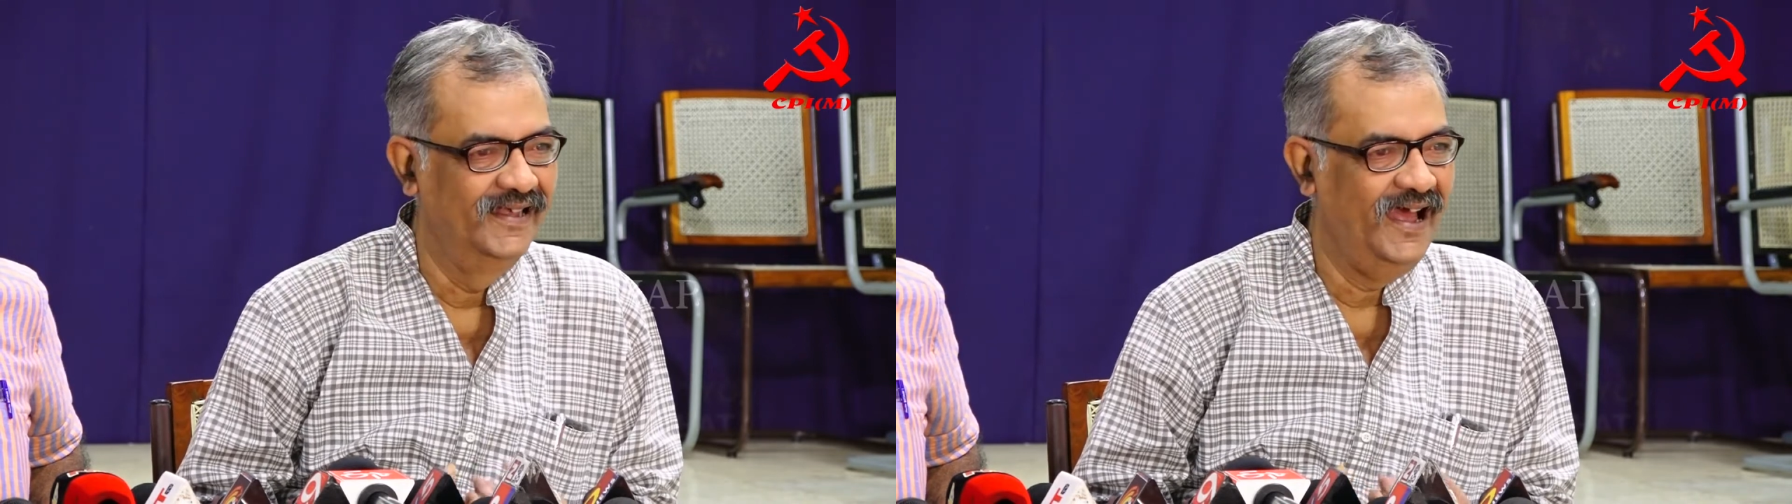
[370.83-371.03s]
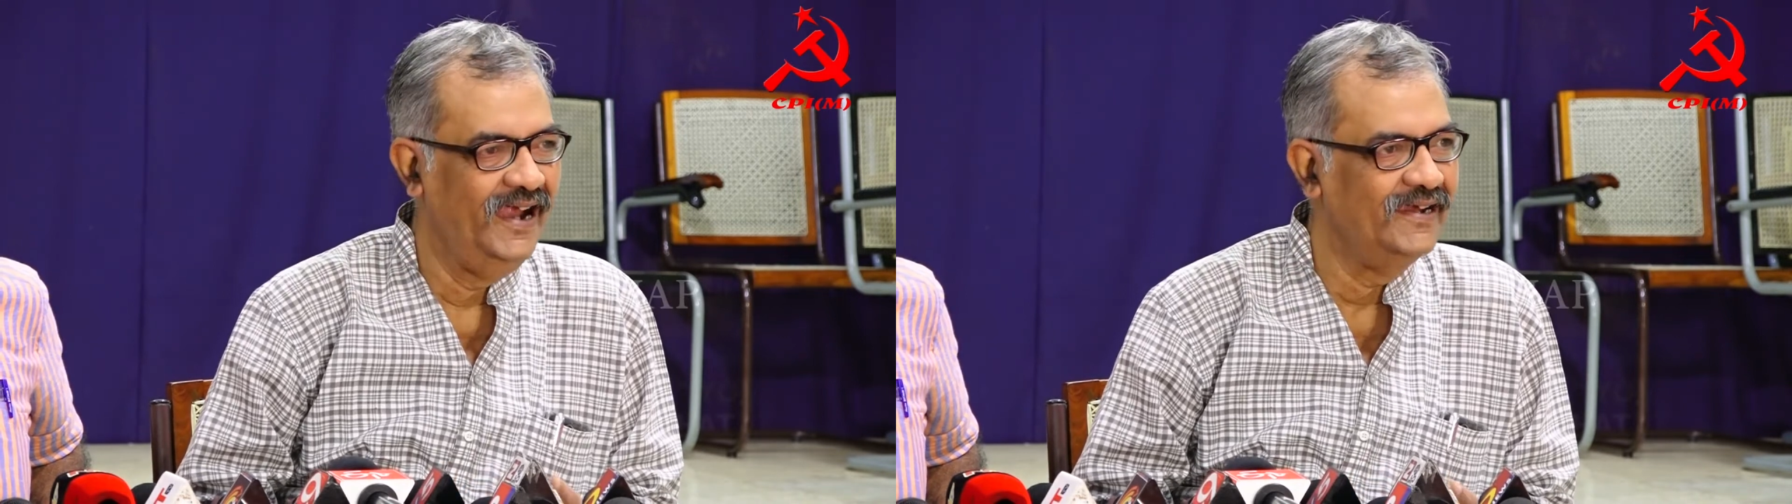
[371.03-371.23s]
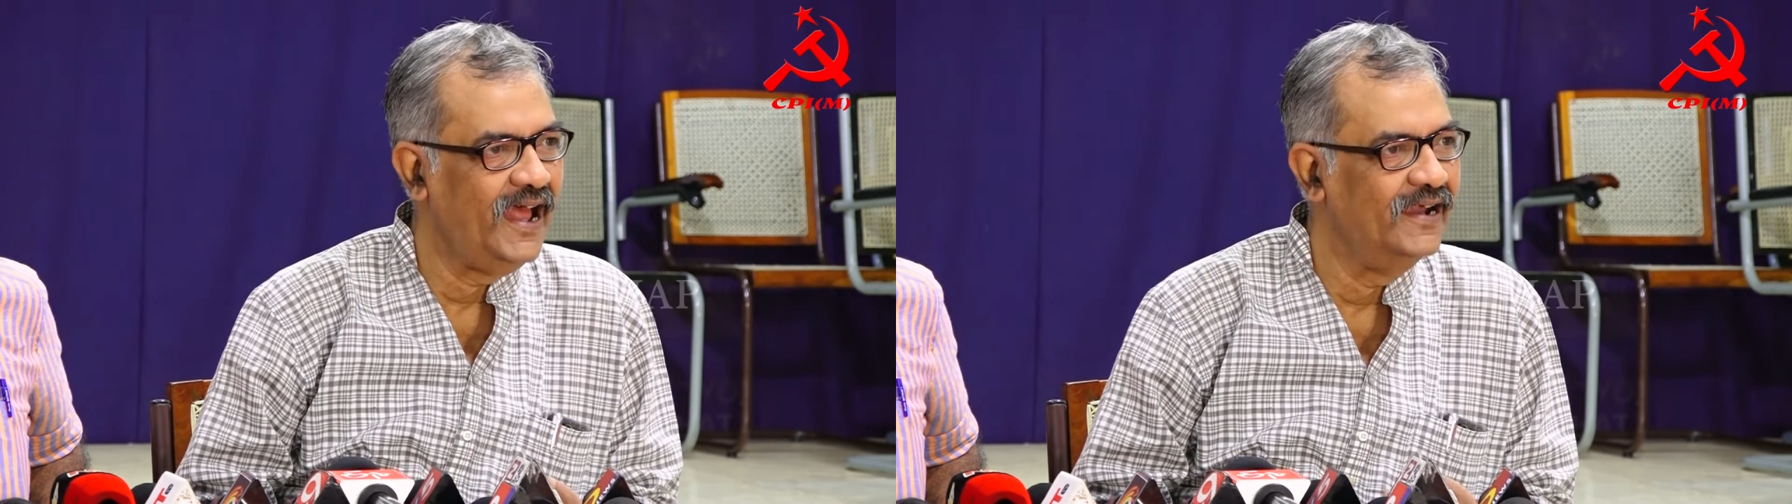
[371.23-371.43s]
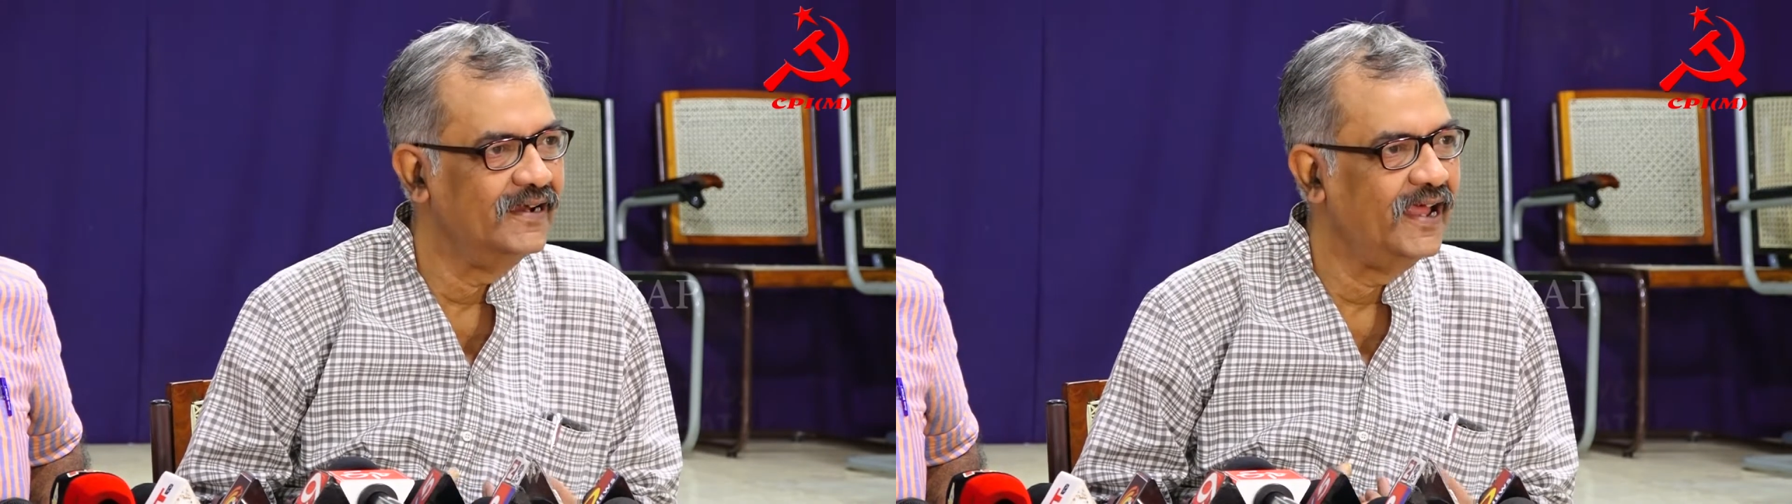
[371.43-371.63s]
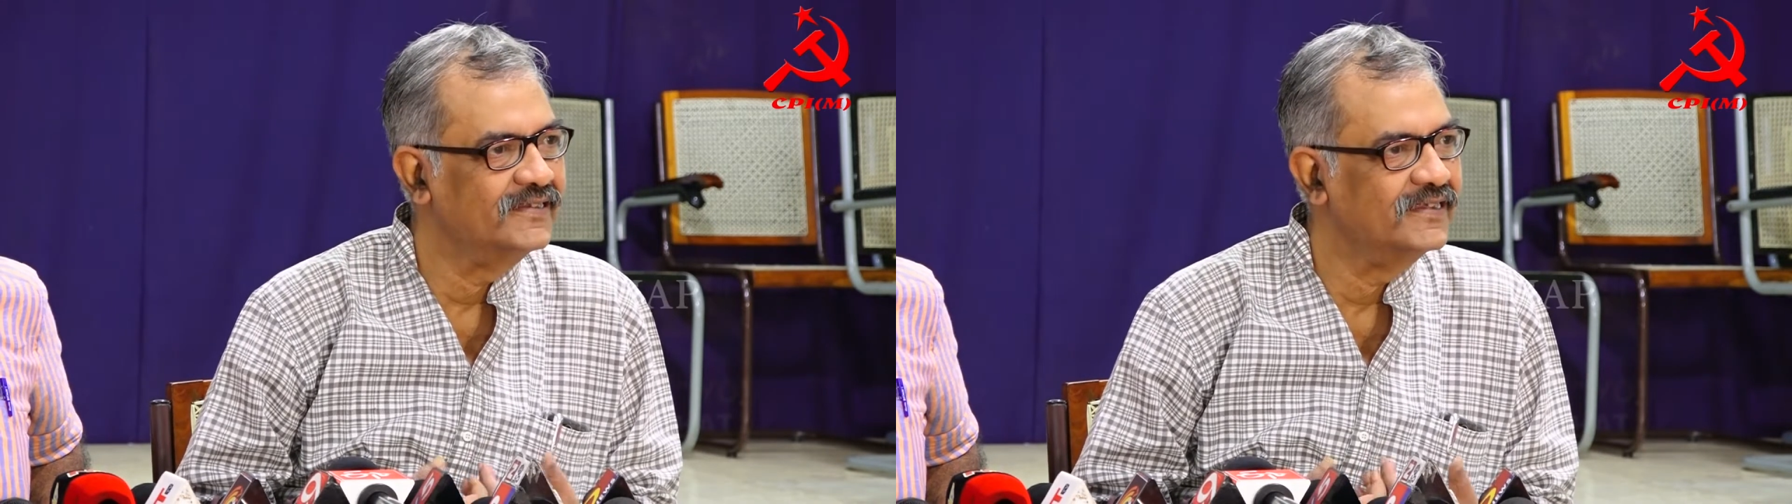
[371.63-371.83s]
and
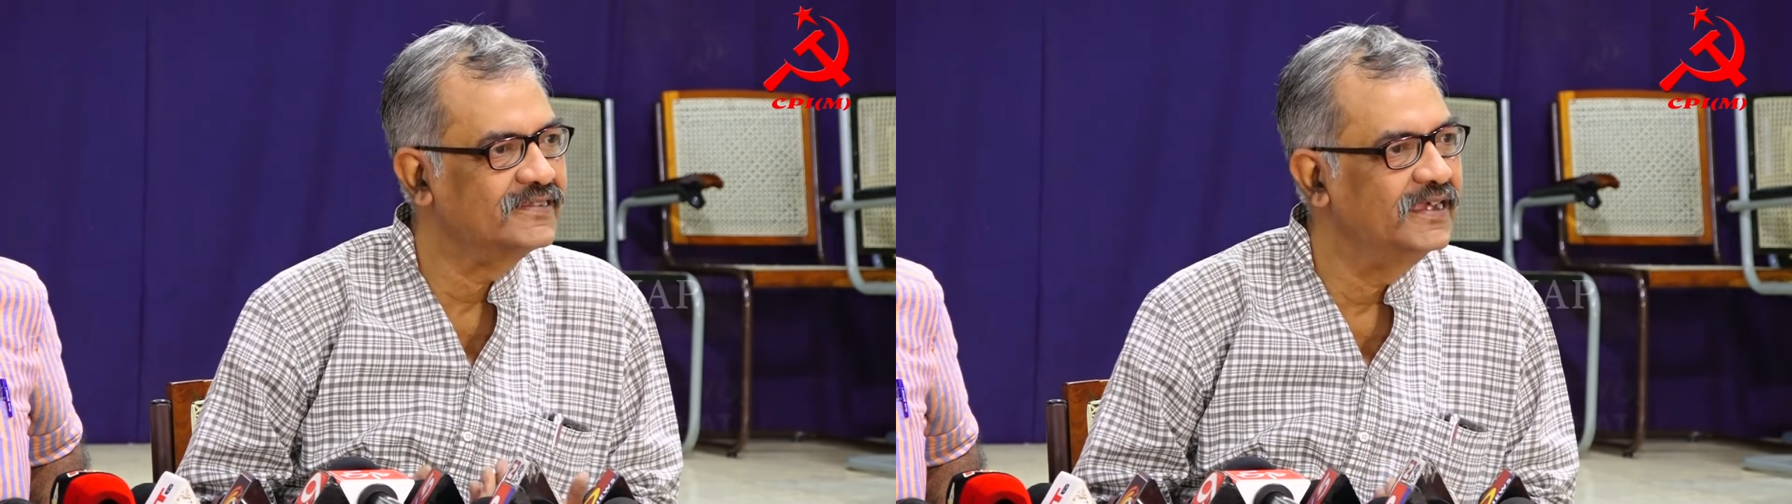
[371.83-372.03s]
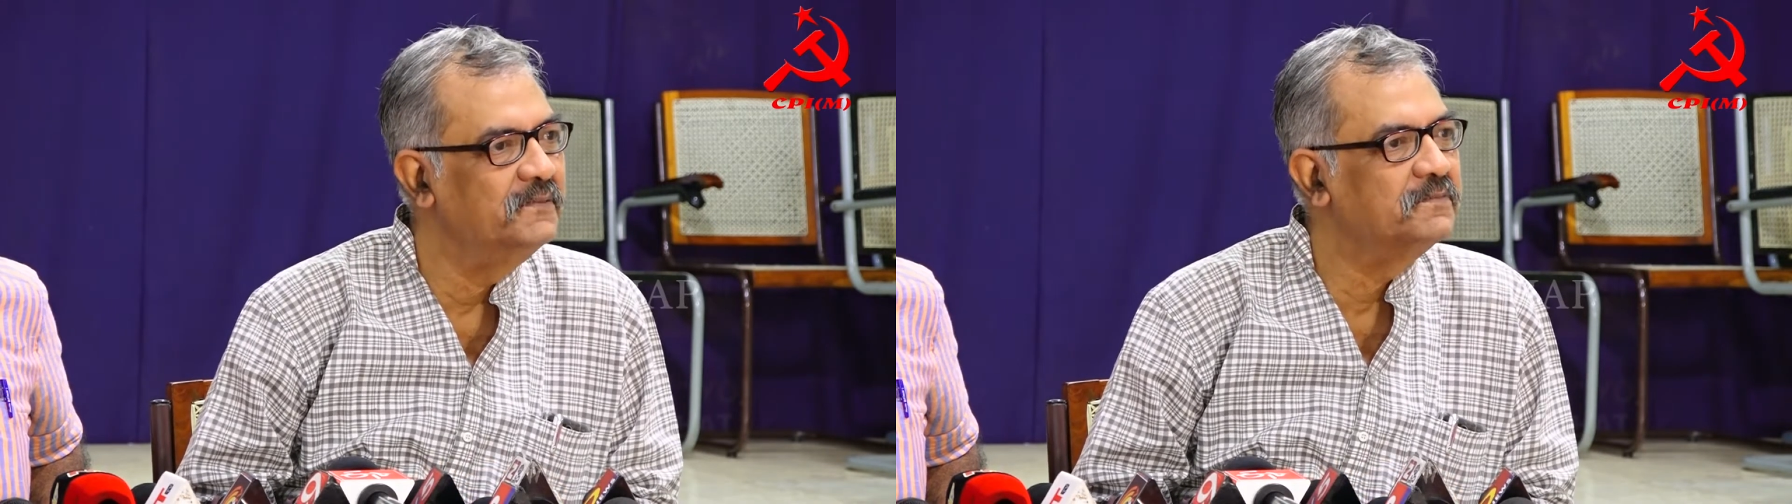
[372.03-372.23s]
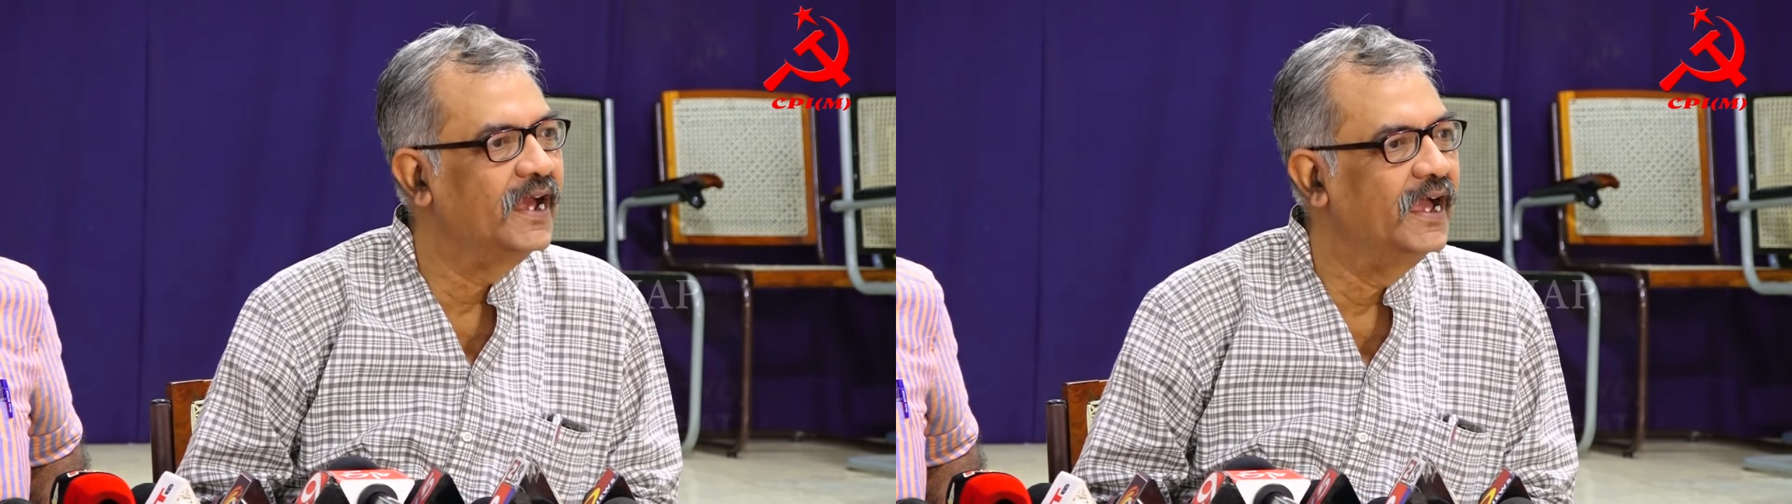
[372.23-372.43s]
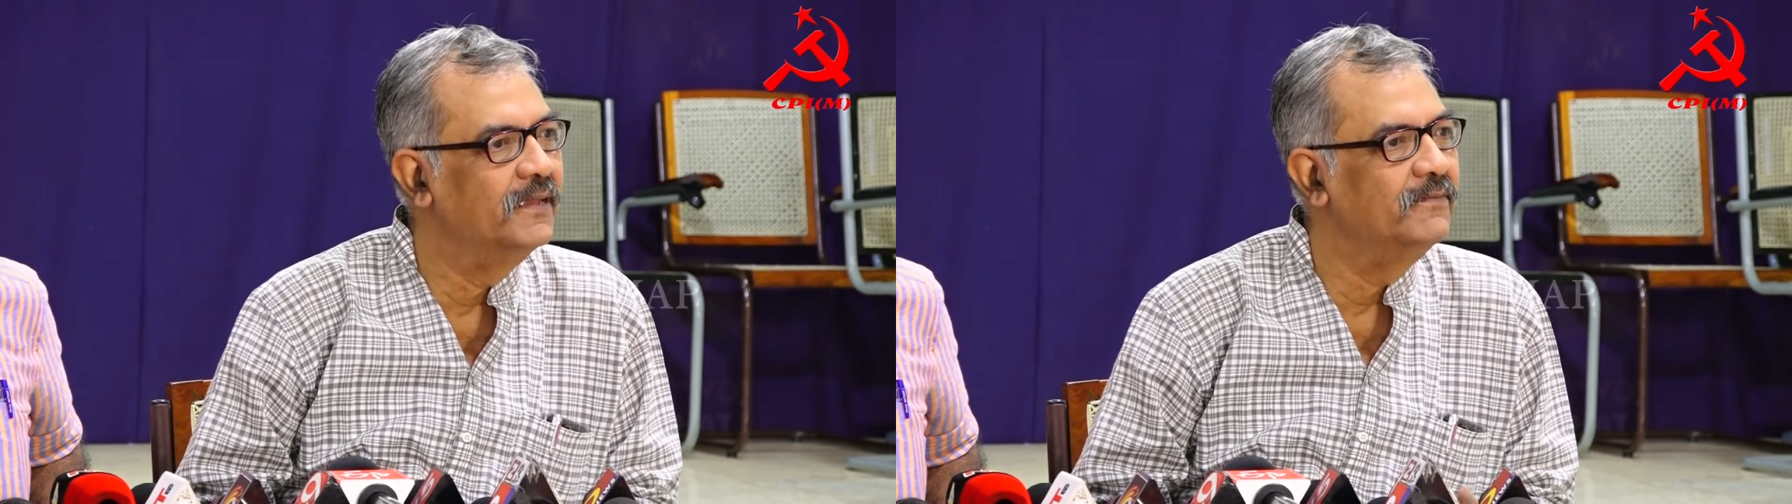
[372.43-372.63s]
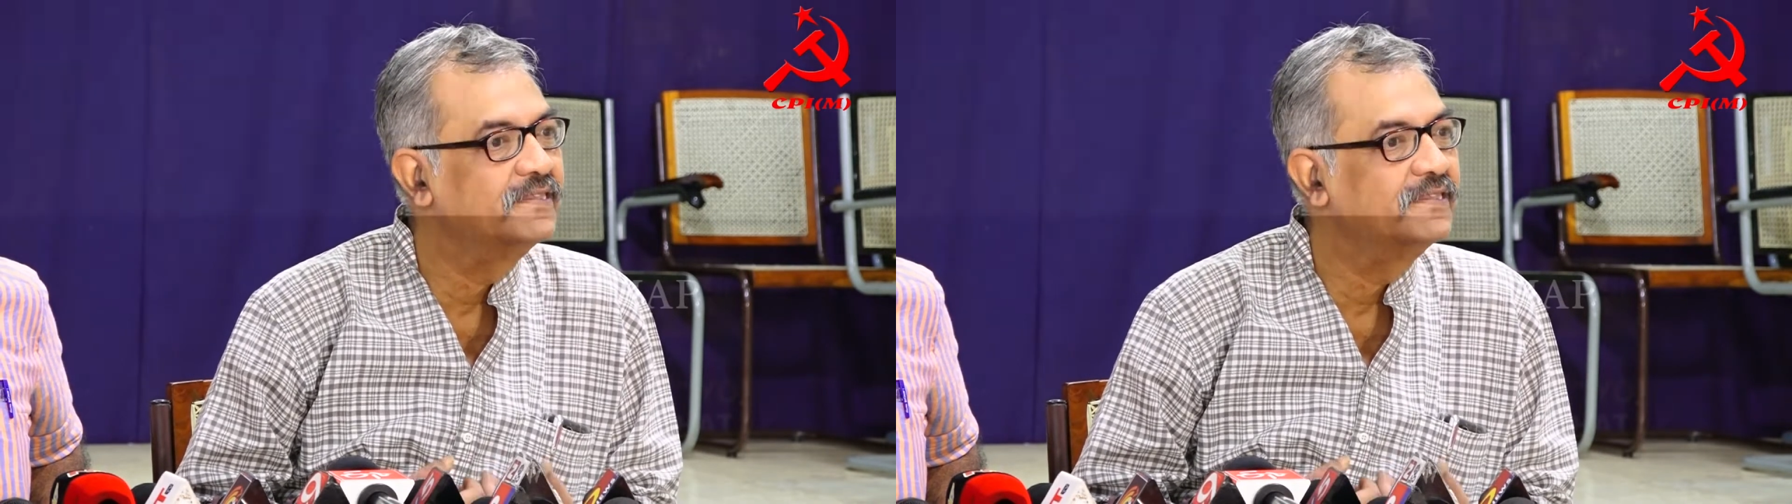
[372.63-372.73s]
at the same time,